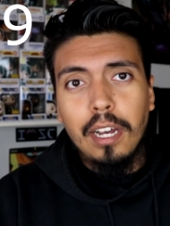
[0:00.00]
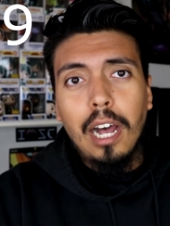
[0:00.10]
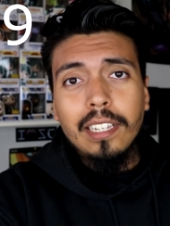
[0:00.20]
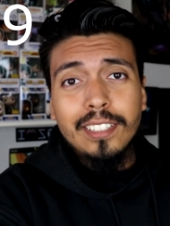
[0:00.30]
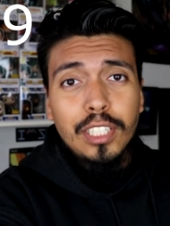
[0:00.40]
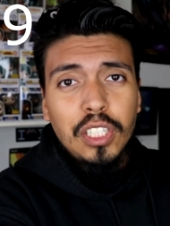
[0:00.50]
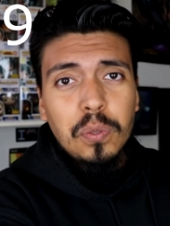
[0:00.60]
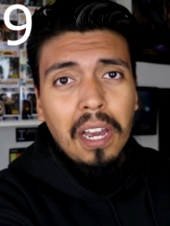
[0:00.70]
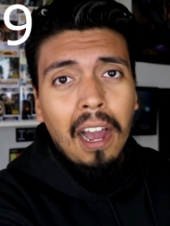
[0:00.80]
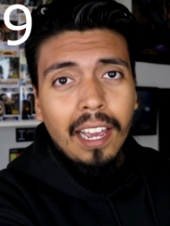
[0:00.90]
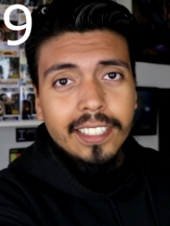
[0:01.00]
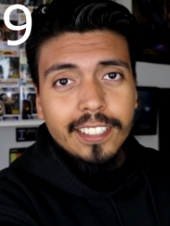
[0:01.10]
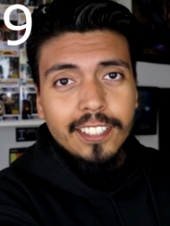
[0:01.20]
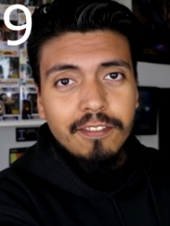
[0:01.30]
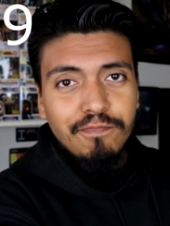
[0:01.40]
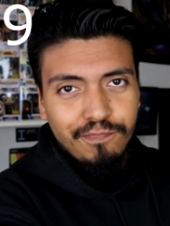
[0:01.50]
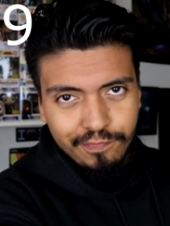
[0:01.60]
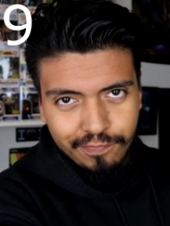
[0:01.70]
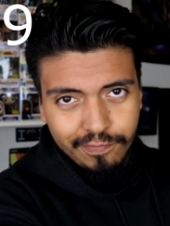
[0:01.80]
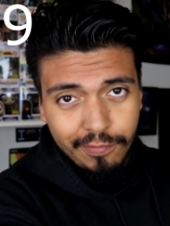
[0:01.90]
I'll see you guys
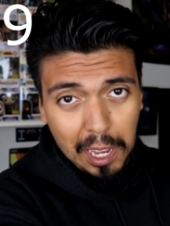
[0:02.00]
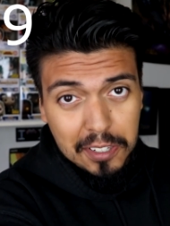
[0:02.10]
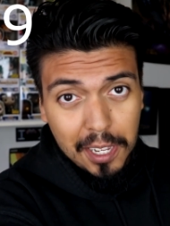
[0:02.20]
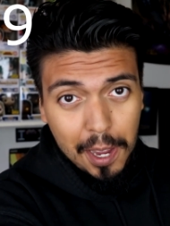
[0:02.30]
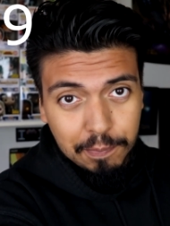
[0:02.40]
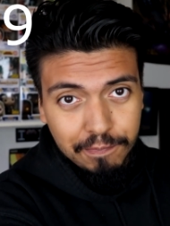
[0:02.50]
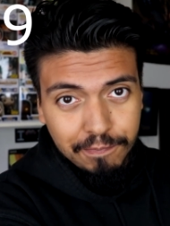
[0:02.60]
next time.